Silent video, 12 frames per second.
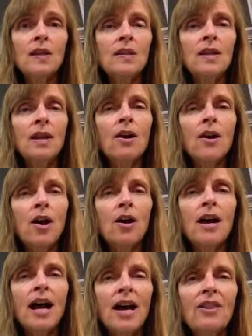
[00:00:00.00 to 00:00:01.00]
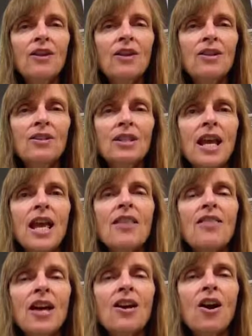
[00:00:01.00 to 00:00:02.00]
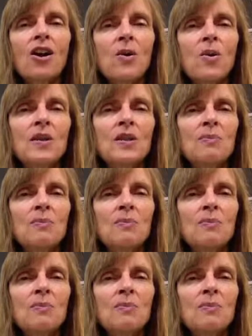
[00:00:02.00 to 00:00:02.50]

And there are others that are going